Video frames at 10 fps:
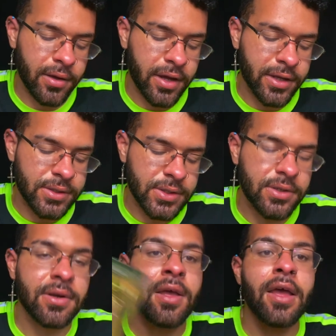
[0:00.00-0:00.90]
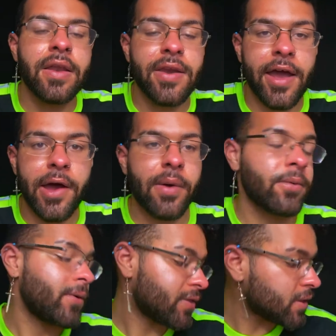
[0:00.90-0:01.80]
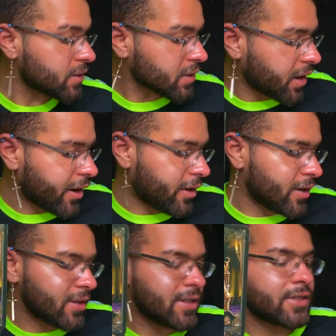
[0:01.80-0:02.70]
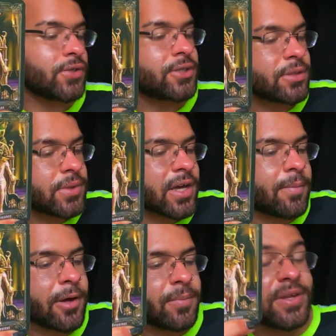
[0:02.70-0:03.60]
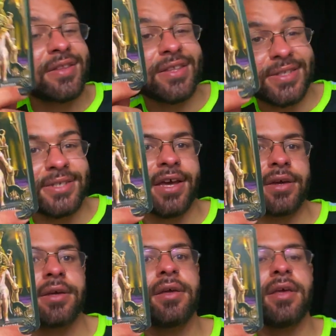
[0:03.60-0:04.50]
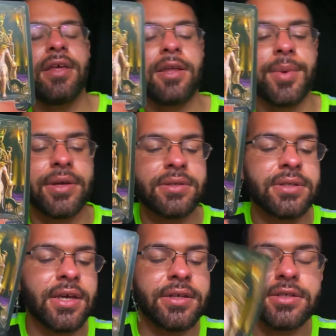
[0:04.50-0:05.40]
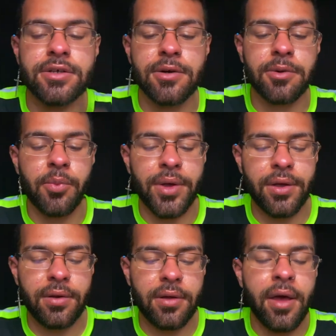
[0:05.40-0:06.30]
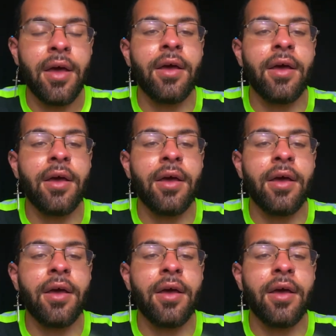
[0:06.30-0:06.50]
Cancer. Now, with this card, this usually will come up in this deck anyways, Cancer, when